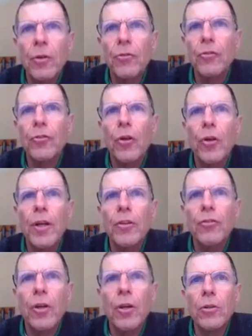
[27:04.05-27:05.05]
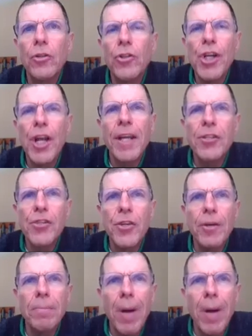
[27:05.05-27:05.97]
Social Security is going to change their